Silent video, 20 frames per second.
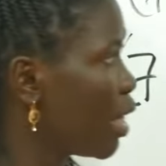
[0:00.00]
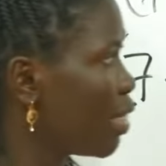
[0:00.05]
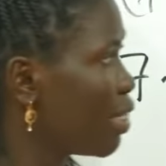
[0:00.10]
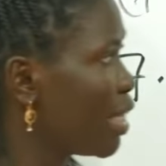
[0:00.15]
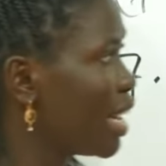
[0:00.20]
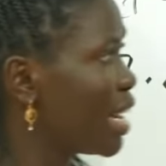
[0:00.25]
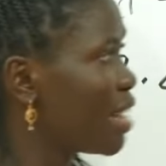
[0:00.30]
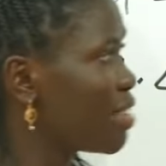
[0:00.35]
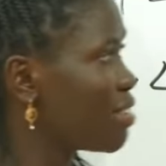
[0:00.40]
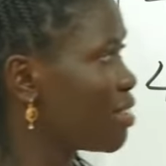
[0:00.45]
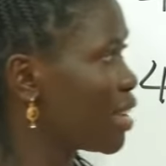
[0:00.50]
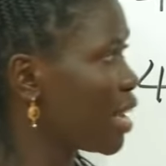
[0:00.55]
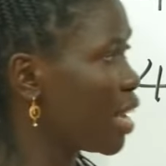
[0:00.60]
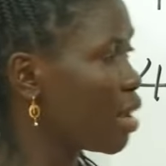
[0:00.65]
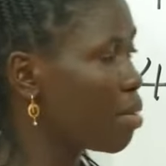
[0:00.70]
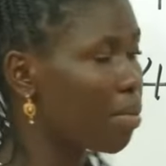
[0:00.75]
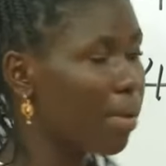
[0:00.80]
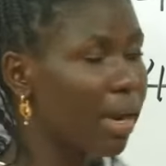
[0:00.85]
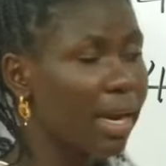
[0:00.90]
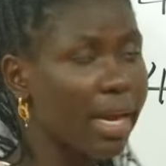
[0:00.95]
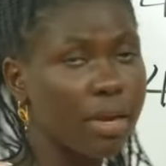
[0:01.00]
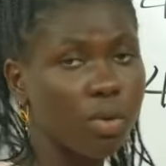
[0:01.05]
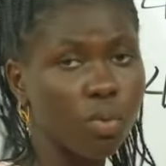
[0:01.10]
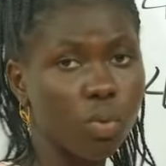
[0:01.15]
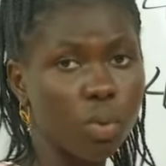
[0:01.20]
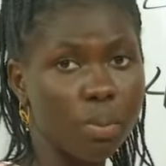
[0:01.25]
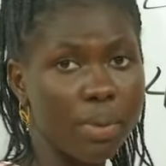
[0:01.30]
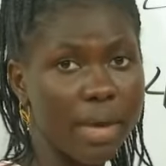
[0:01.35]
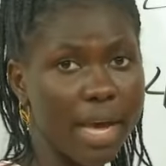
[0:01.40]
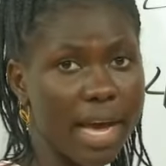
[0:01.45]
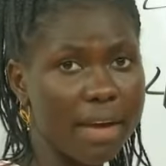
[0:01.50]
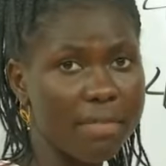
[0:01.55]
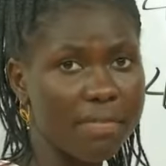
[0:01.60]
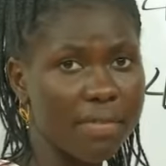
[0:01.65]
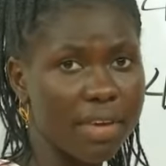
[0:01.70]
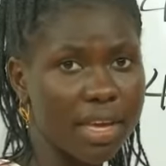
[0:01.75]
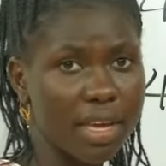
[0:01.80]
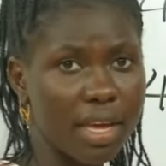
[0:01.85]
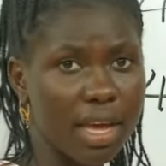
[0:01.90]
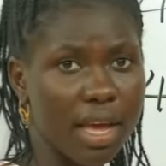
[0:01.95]
Then the second bracket will be
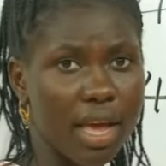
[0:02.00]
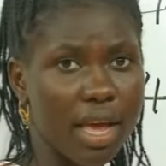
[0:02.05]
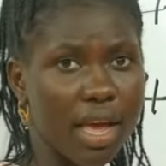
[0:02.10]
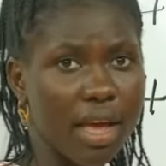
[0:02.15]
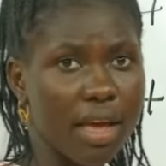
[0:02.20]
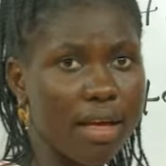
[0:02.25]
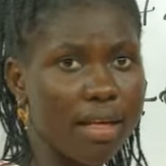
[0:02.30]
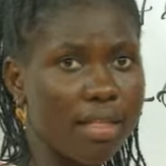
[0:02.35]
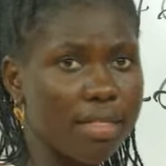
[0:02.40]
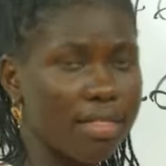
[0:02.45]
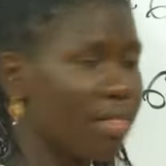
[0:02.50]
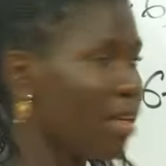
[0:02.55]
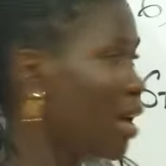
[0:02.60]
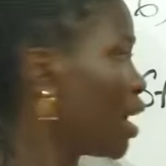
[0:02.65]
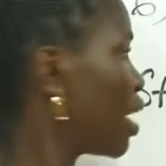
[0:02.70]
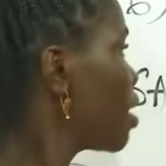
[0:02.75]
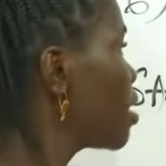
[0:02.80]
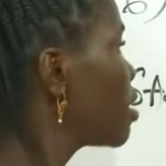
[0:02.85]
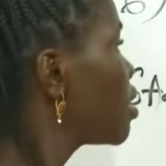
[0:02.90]
having the